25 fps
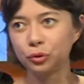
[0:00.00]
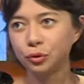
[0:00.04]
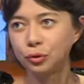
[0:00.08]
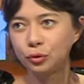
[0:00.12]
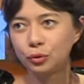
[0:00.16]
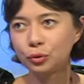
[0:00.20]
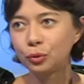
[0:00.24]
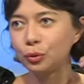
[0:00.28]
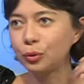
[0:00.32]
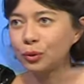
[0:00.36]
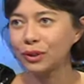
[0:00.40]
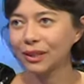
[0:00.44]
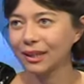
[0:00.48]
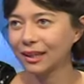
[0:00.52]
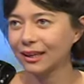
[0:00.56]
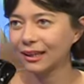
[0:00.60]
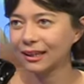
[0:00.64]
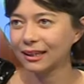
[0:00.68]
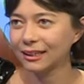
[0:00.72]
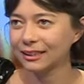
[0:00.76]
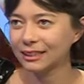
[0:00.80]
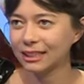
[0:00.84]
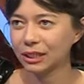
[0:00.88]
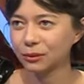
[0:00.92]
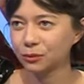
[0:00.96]
two
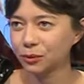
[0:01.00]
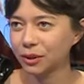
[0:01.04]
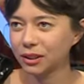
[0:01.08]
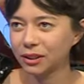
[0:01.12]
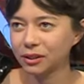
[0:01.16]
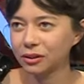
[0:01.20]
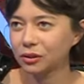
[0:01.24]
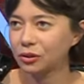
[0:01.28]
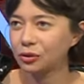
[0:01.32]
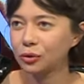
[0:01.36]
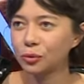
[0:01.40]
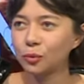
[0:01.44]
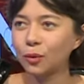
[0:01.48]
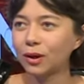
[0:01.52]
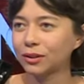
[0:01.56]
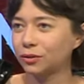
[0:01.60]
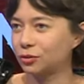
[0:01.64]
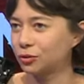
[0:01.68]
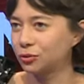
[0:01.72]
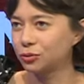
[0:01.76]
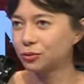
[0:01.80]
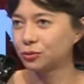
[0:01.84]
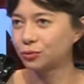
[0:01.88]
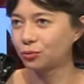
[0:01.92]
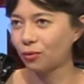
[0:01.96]
years, and we didn't know what
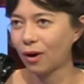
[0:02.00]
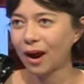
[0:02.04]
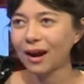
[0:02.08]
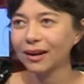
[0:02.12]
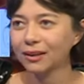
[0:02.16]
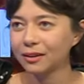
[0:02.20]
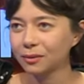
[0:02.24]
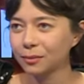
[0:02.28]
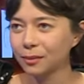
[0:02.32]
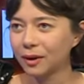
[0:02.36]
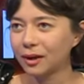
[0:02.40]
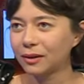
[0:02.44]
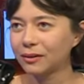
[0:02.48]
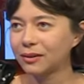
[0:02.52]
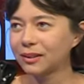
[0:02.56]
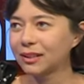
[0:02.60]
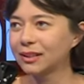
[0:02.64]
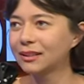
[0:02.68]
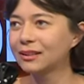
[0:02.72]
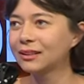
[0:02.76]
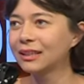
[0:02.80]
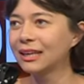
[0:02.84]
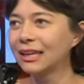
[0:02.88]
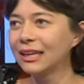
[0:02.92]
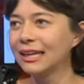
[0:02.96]
to write about it.
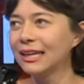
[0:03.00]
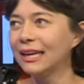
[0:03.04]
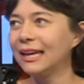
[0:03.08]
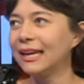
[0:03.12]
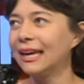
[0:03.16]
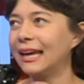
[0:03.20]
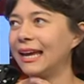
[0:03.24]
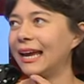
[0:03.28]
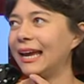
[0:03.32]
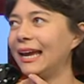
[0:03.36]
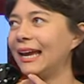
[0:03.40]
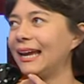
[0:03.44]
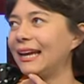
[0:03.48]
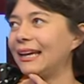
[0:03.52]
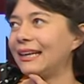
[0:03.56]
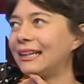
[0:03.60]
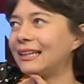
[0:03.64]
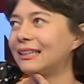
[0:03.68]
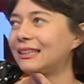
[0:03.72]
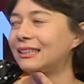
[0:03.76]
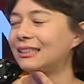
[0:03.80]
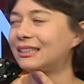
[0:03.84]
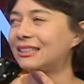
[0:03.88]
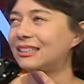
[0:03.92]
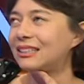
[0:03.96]

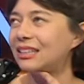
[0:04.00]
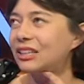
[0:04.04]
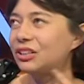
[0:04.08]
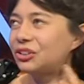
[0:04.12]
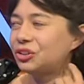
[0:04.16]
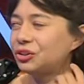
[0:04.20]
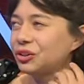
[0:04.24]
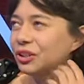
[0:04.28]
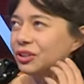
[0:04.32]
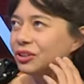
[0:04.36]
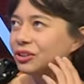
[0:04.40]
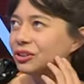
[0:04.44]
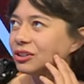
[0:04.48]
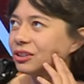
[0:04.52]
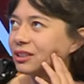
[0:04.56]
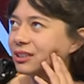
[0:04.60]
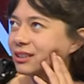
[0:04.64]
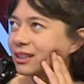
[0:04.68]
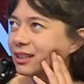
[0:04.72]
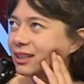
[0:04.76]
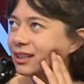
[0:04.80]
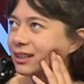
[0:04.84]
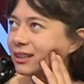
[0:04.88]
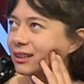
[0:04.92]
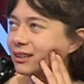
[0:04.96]
And Cedric just
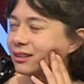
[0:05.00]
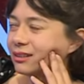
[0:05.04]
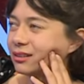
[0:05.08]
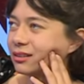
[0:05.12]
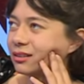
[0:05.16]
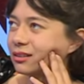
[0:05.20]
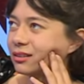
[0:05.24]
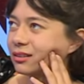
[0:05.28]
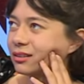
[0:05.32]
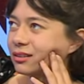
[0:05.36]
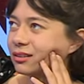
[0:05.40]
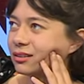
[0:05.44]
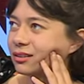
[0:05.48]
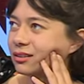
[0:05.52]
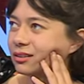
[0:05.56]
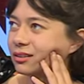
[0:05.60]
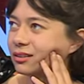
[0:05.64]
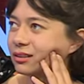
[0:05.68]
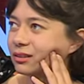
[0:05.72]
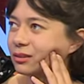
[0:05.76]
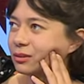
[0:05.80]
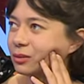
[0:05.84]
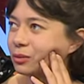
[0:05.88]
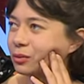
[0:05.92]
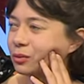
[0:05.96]
said,
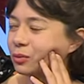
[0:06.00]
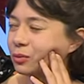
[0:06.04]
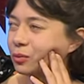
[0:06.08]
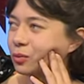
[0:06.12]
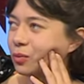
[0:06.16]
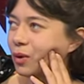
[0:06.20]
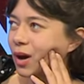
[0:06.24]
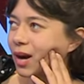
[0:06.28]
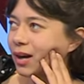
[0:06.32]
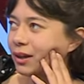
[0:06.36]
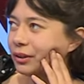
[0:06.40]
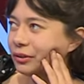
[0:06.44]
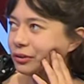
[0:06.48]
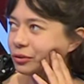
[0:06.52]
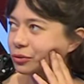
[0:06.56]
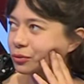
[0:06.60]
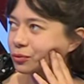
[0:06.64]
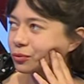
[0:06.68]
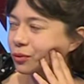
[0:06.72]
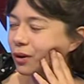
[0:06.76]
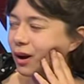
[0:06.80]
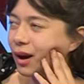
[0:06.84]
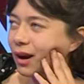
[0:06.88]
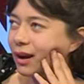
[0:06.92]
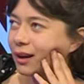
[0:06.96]
"Why not
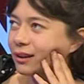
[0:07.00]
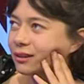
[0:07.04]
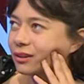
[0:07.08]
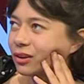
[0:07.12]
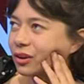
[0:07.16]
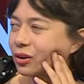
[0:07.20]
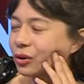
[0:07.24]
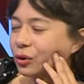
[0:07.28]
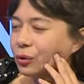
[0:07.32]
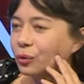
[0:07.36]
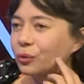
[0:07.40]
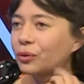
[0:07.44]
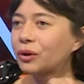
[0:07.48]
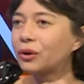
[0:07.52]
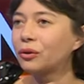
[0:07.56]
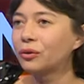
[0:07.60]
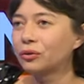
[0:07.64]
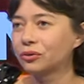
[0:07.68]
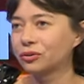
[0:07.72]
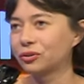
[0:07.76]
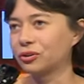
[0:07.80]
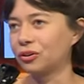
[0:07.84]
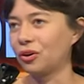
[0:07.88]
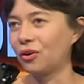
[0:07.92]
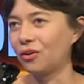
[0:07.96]
write a Creole
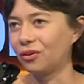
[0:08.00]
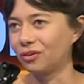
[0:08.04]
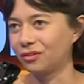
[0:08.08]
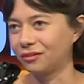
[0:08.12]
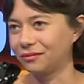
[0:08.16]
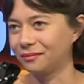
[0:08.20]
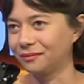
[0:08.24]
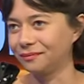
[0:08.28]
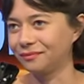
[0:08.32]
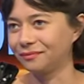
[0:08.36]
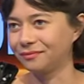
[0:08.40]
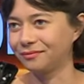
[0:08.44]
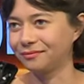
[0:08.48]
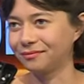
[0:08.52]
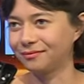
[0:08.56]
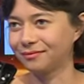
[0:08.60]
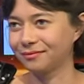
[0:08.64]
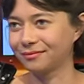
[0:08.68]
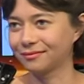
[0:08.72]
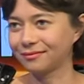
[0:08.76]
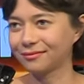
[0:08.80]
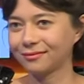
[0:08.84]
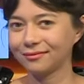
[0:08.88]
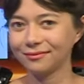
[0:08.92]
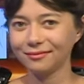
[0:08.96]
song?"
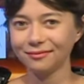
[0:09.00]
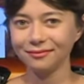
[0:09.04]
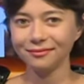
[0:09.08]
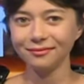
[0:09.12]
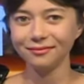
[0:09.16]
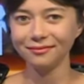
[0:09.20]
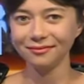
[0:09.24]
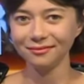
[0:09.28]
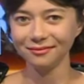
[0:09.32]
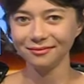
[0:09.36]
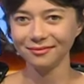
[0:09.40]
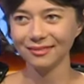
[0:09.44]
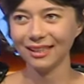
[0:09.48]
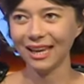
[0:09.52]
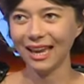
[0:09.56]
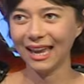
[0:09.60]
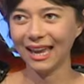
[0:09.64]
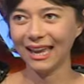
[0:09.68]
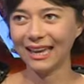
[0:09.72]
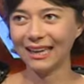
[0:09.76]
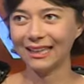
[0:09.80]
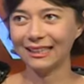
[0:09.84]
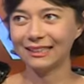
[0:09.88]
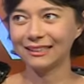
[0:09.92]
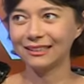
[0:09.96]

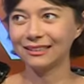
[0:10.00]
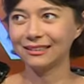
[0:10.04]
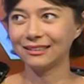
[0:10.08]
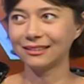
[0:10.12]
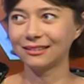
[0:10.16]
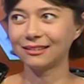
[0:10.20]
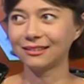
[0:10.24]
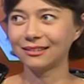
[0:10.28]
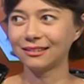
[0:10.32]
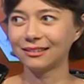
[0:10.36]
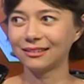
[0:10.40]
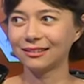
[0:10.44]
and